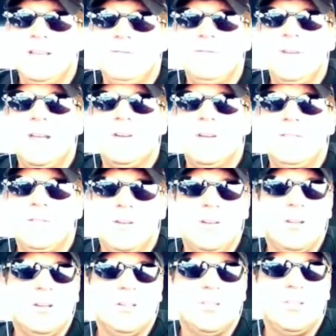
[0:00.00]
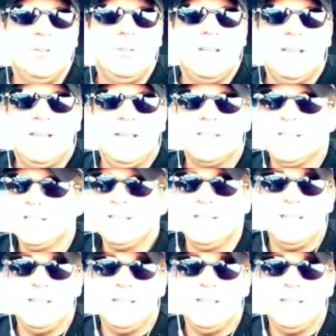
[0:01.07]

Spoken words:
and very, very long shoot dates.